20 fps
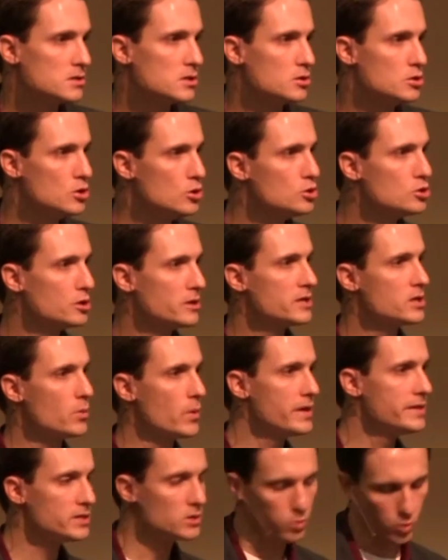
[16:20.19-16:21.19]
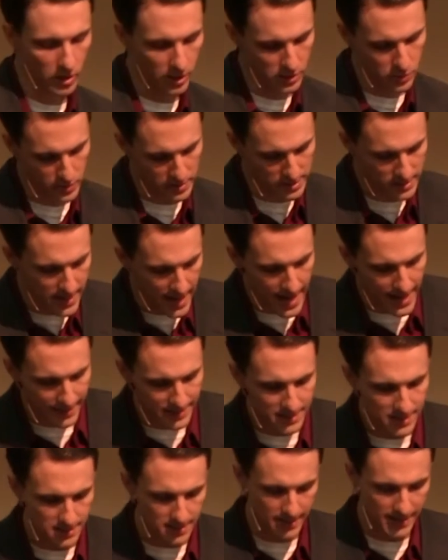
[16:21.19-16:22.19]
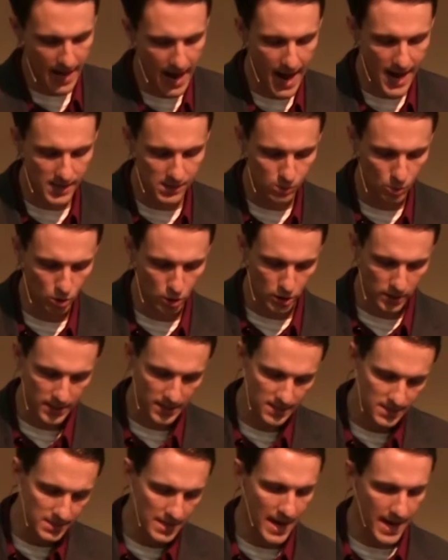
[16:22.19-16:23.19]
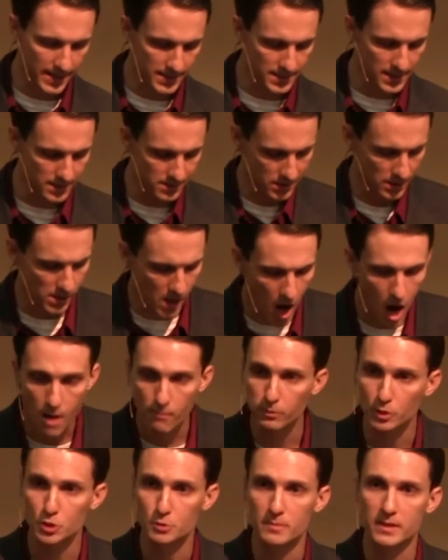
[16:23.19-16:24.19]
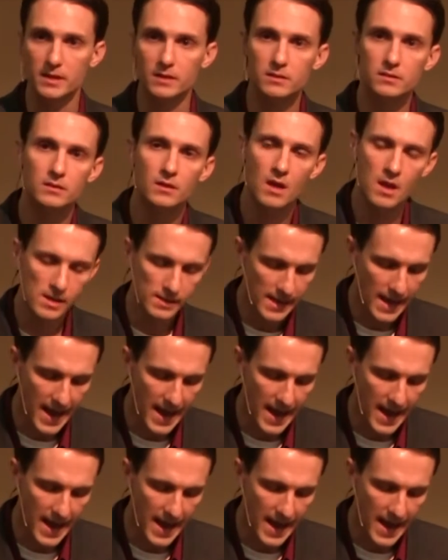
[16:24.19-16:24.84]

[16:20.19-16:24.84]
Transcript: So usually the way this works with sex is that guys will look at sex as an accomplishment.